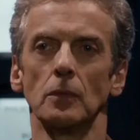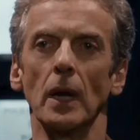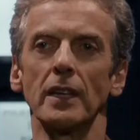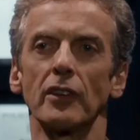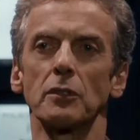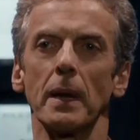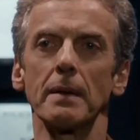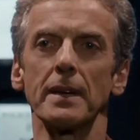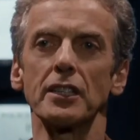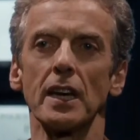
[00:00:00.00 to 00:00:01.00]
Well, you've explained
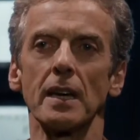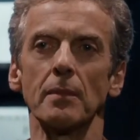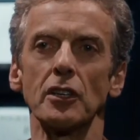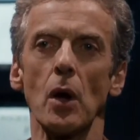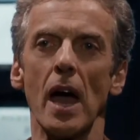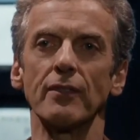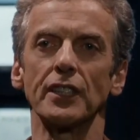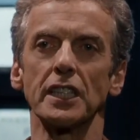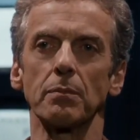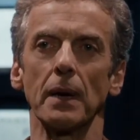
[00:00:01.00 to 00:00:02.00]
me to him. You haven't
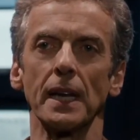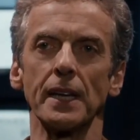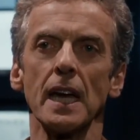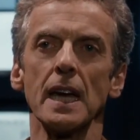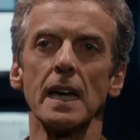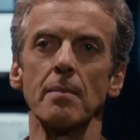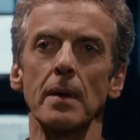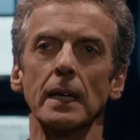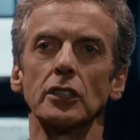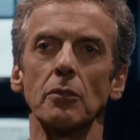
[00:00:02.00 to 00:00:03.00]
explained him
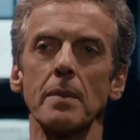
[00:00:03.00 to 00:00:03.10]
to